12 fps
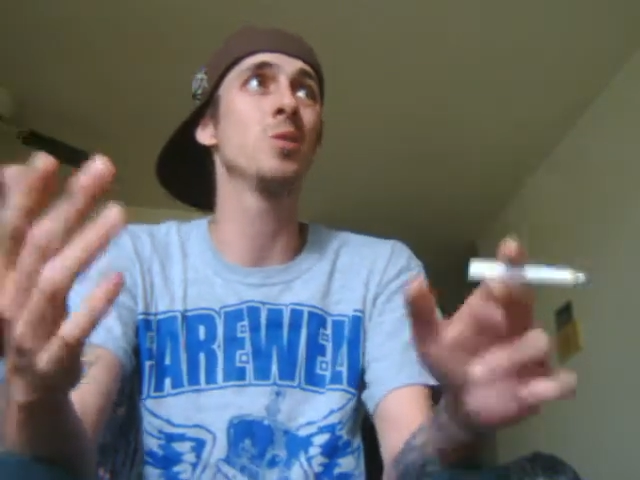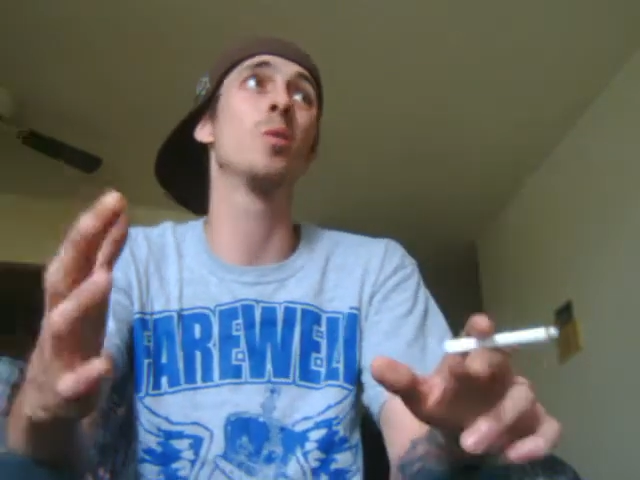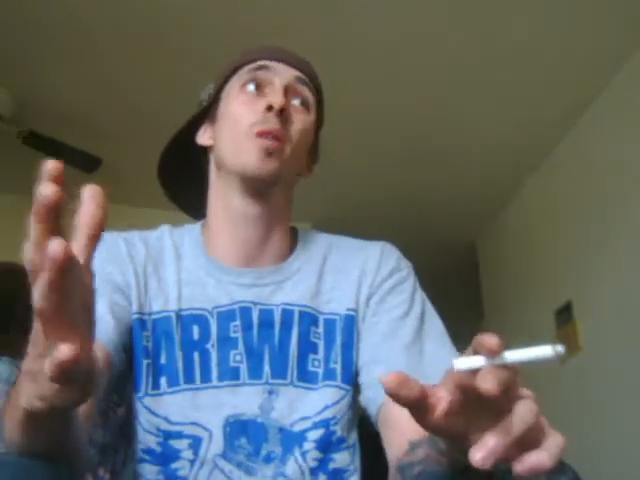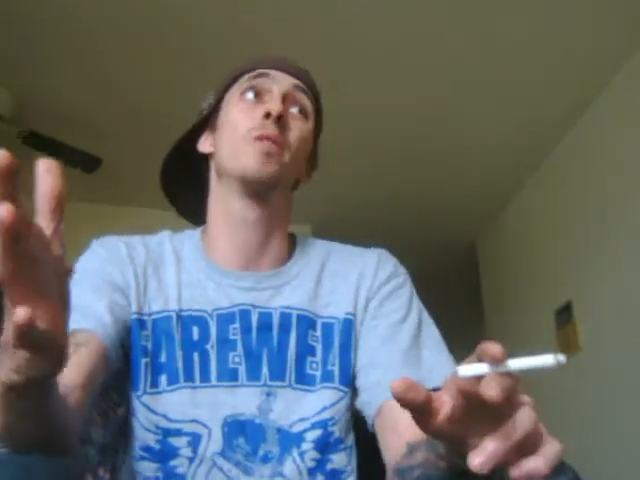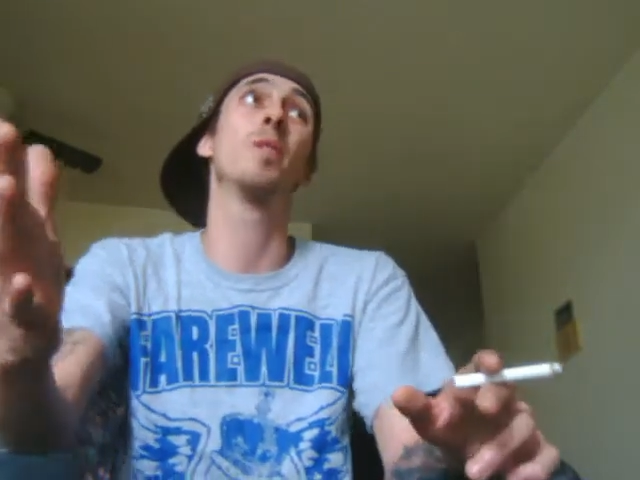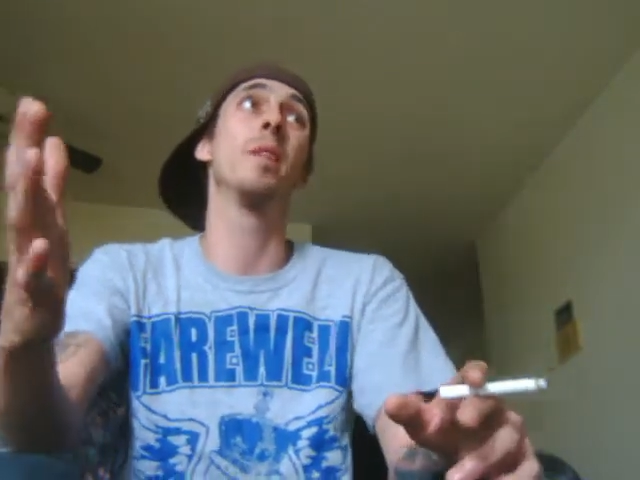
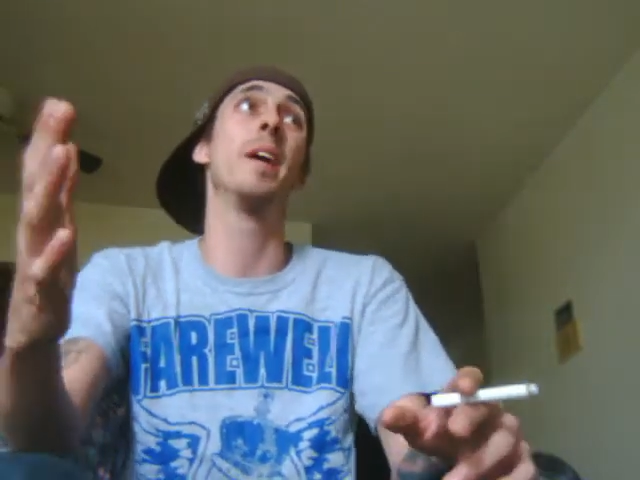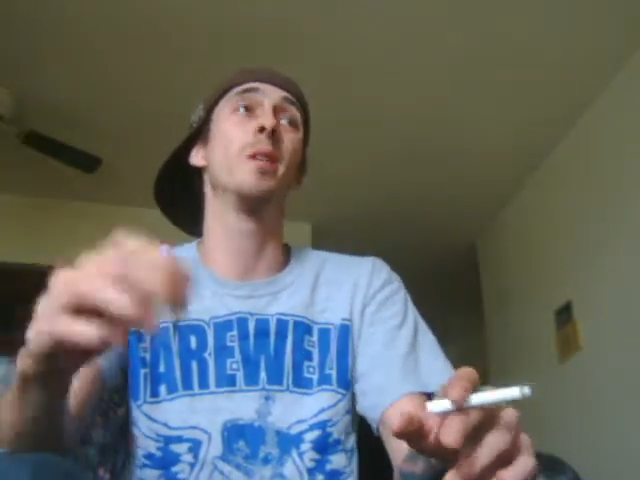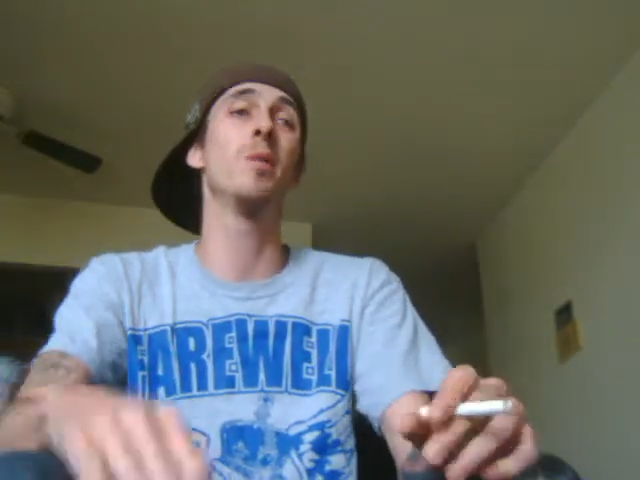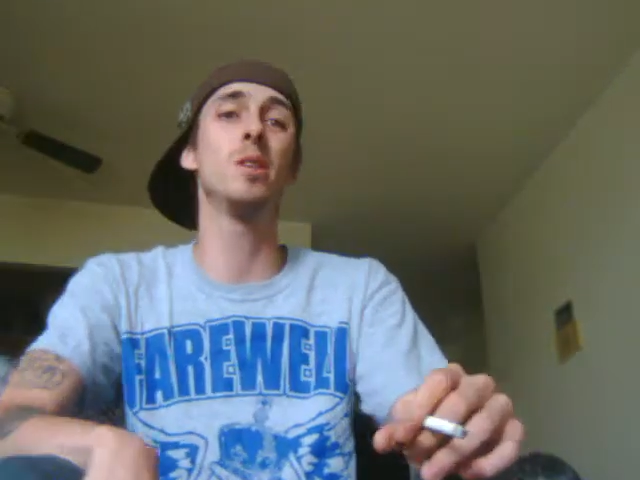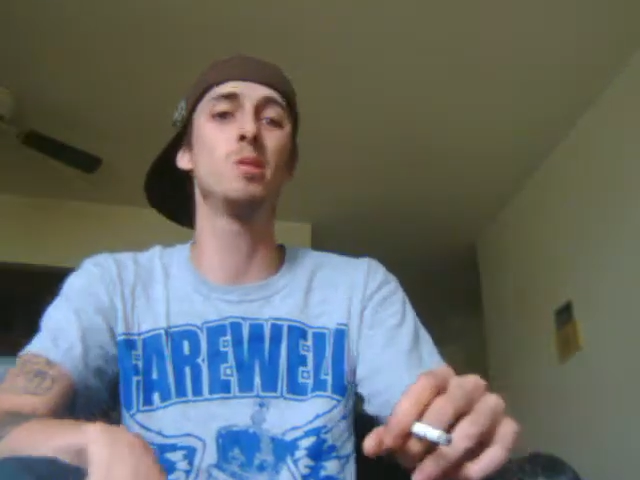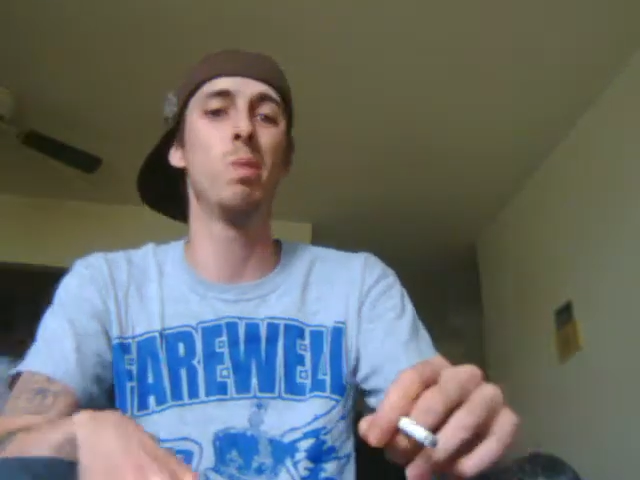Sorry for the
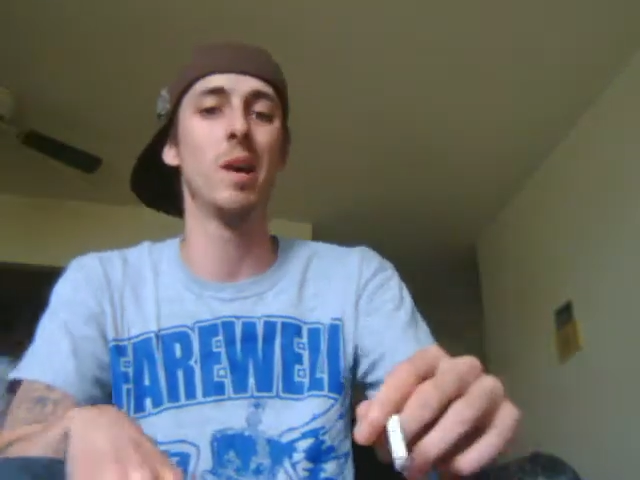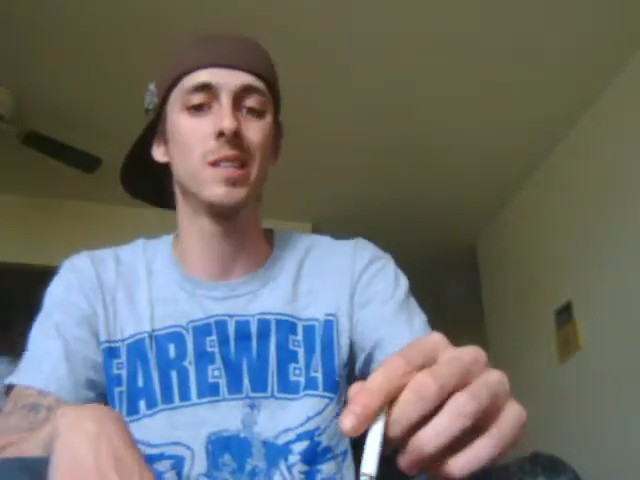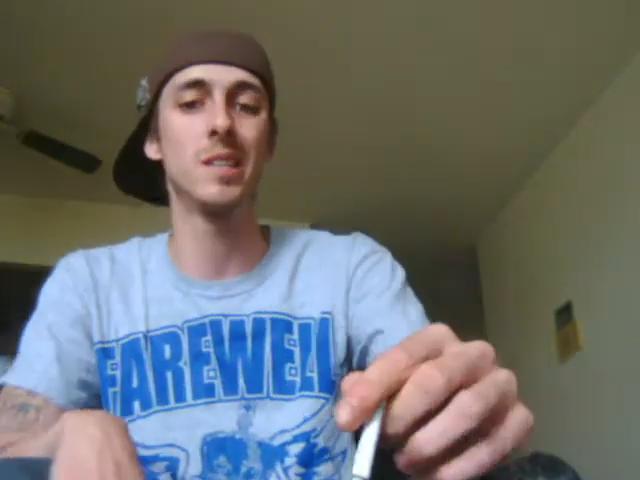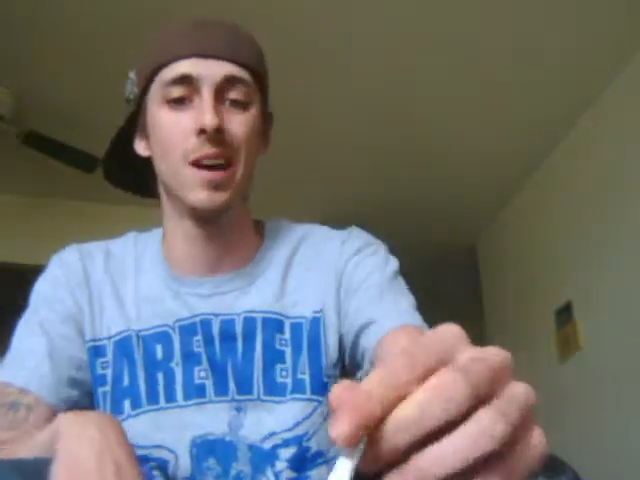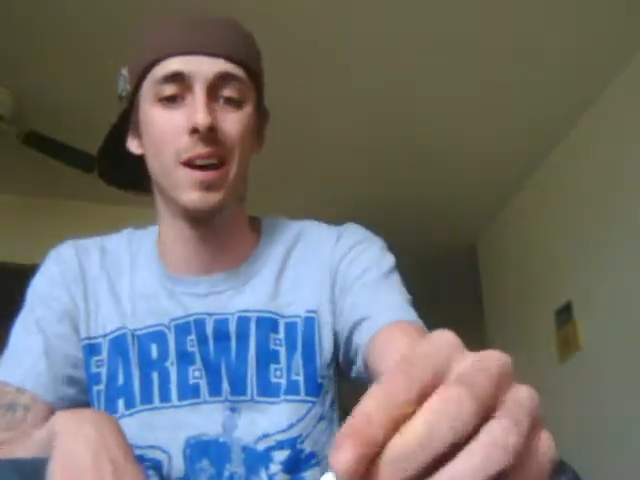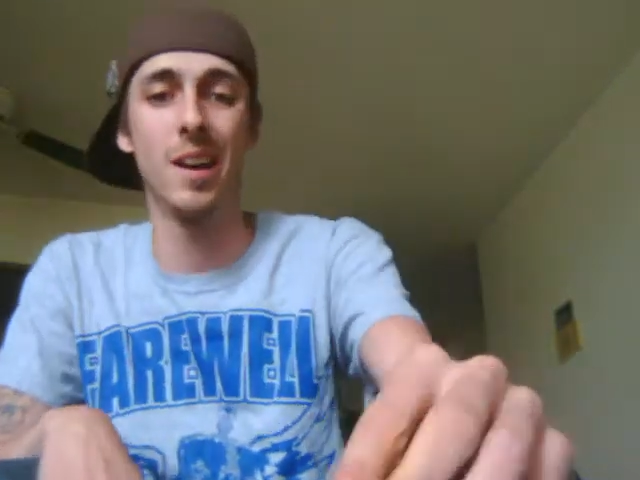language,
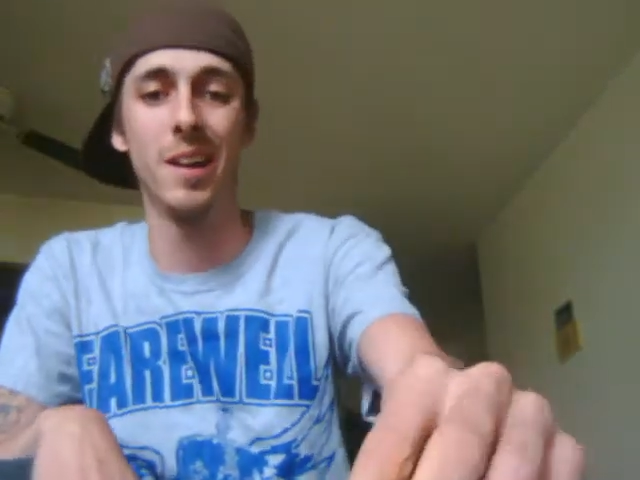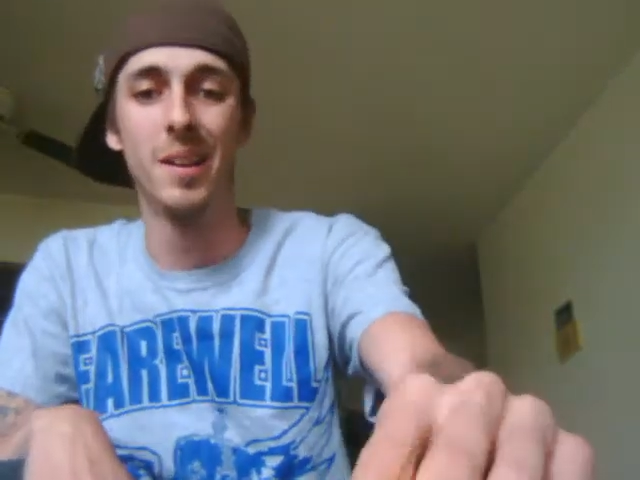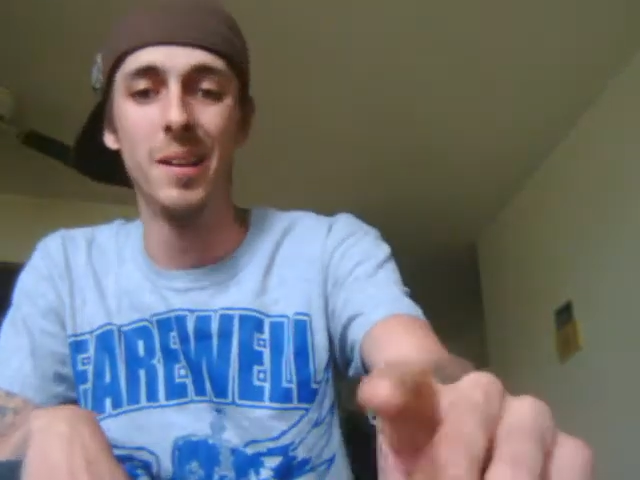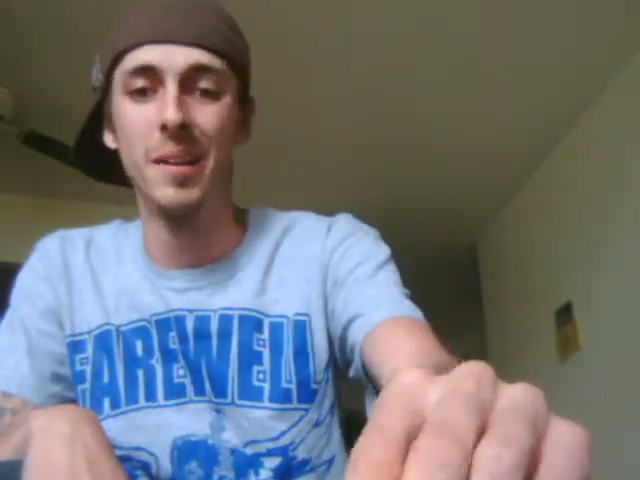but uh,